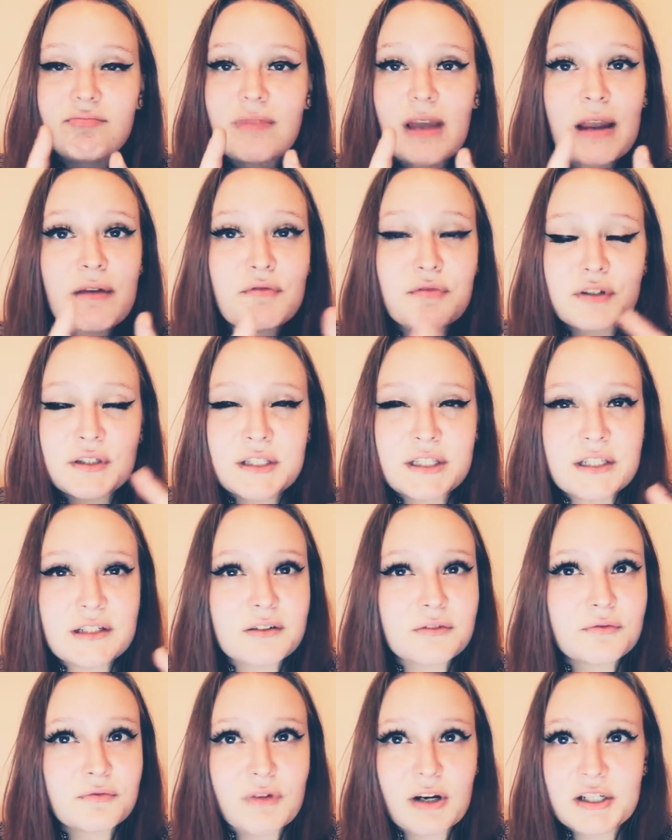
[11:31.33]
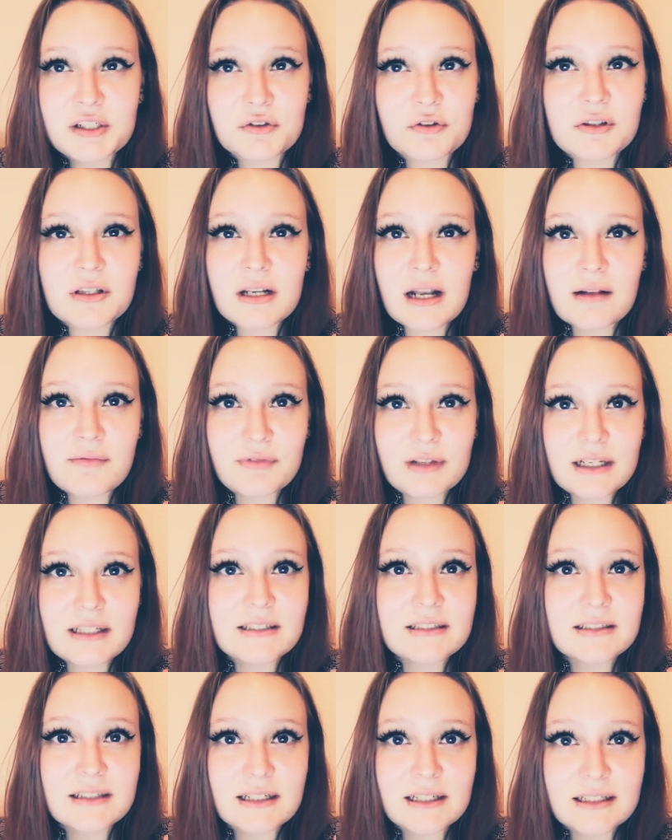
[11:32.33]
every single restaurant that I've
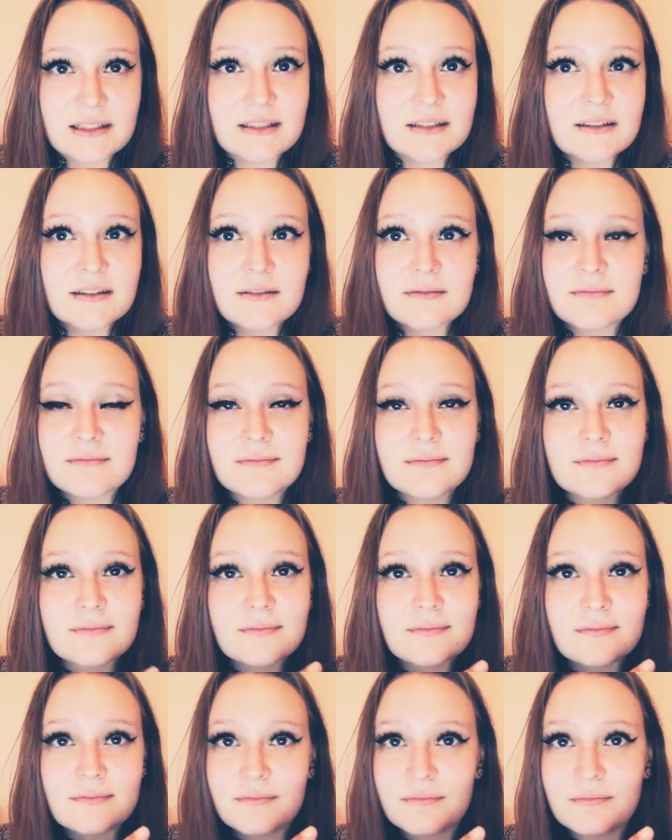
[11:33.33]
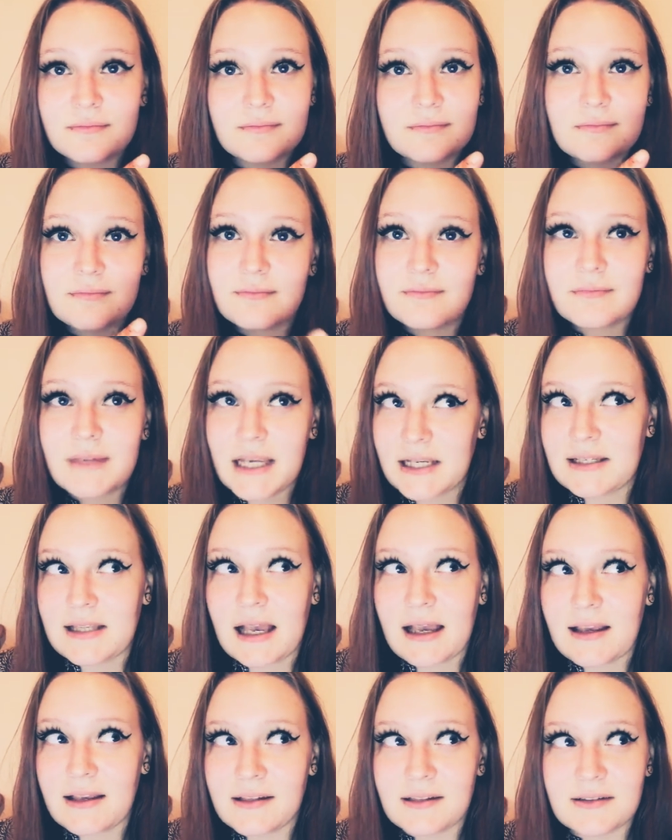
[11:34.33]
listed
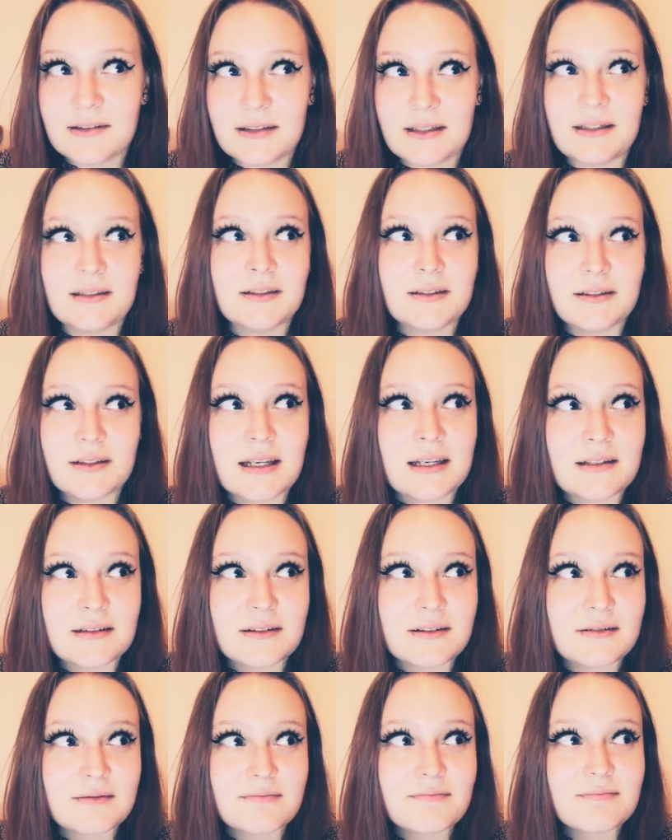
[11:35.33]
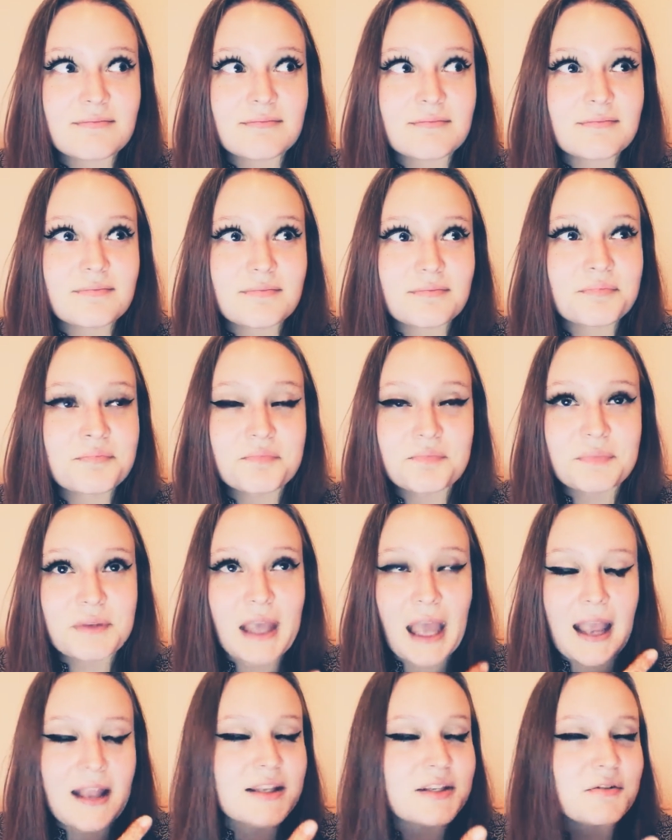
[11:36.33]
is
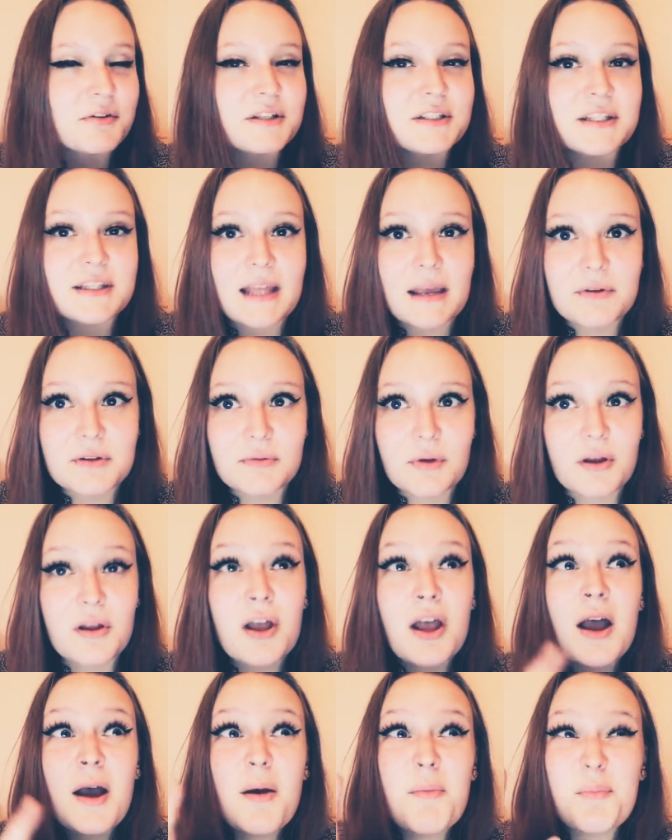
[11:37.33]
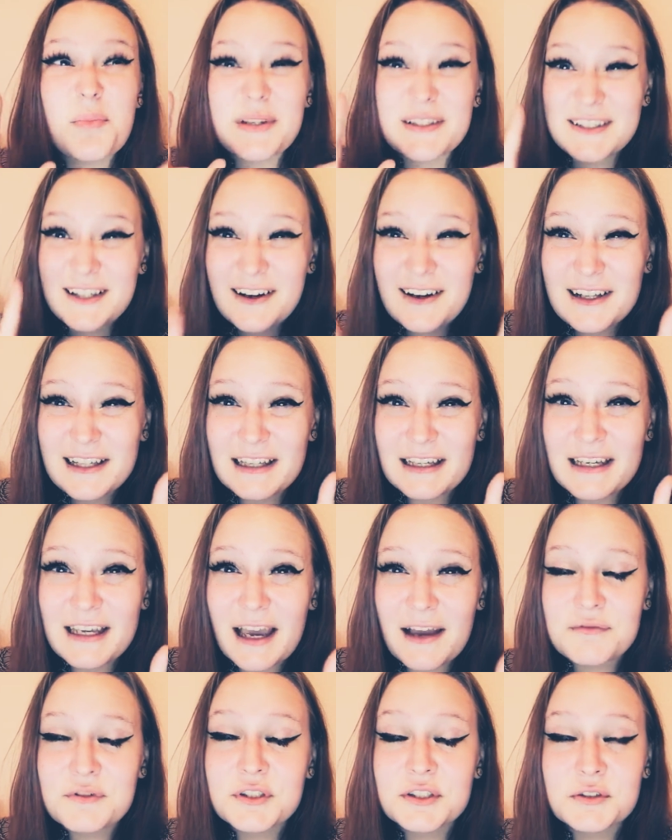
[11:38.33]
catering to them as well. Bizarrely,
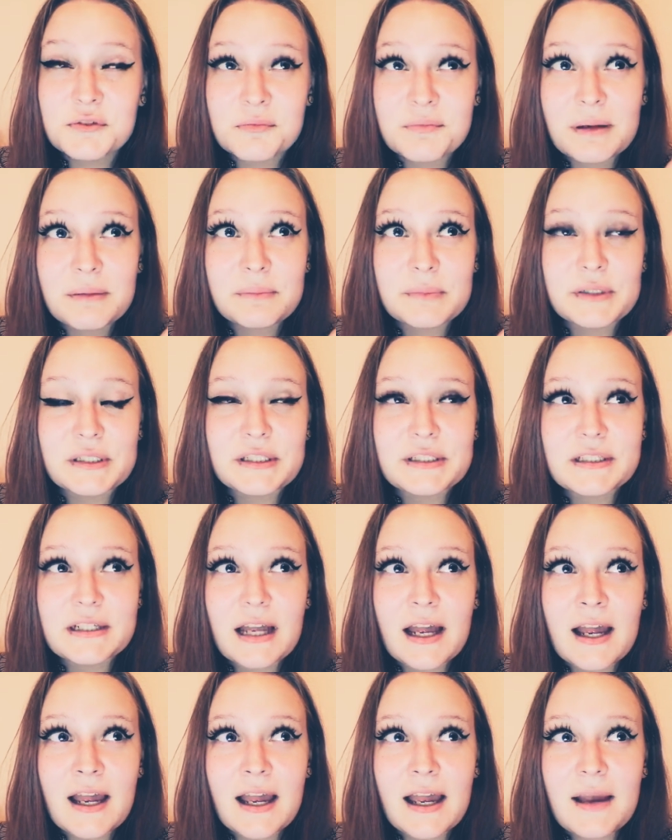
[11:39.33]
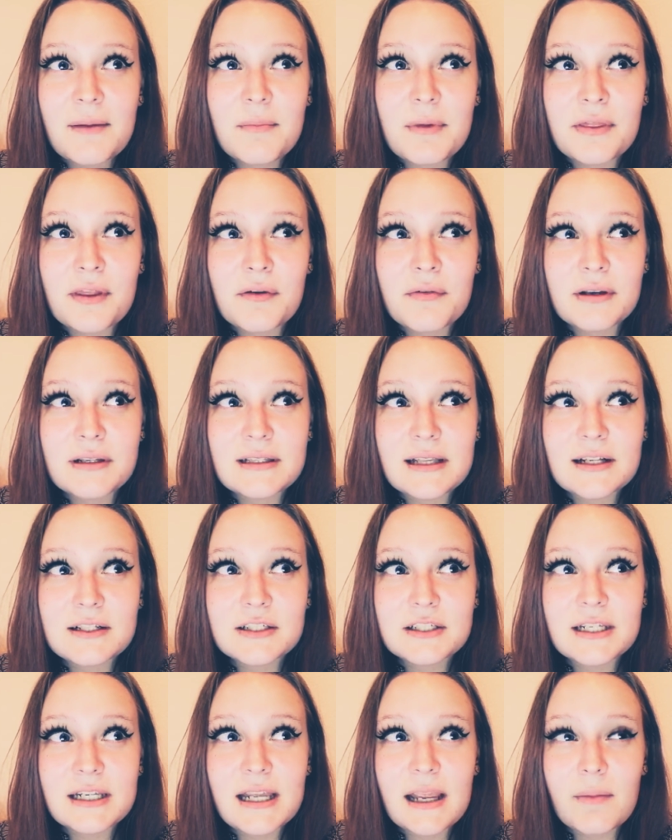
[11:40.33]
I've just remembered, there is
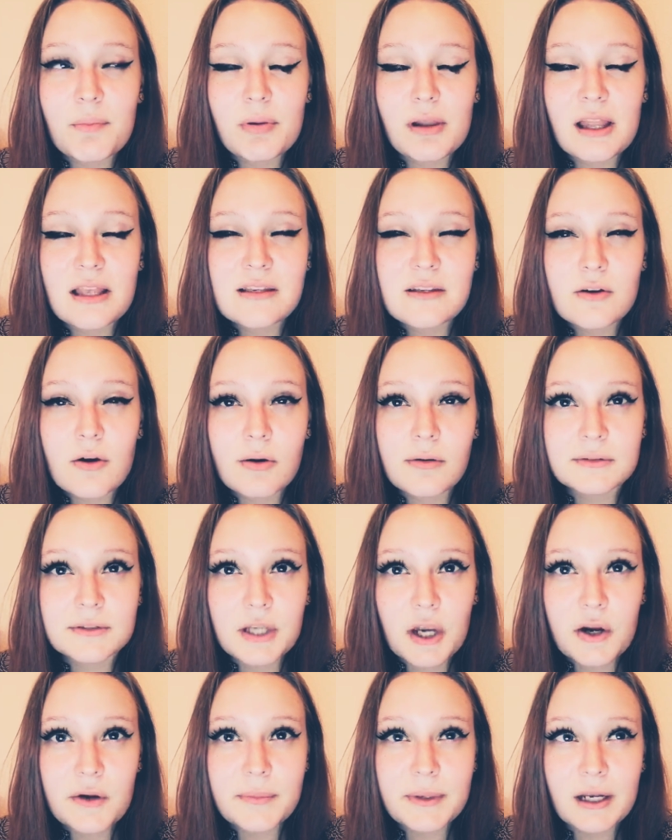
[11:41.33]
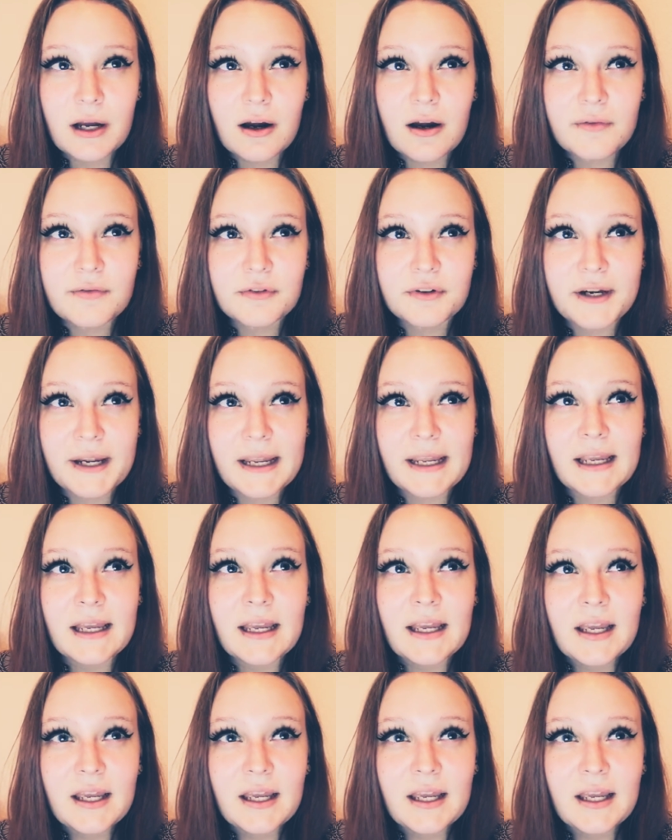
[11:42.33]
actually a place called Toby Carvery,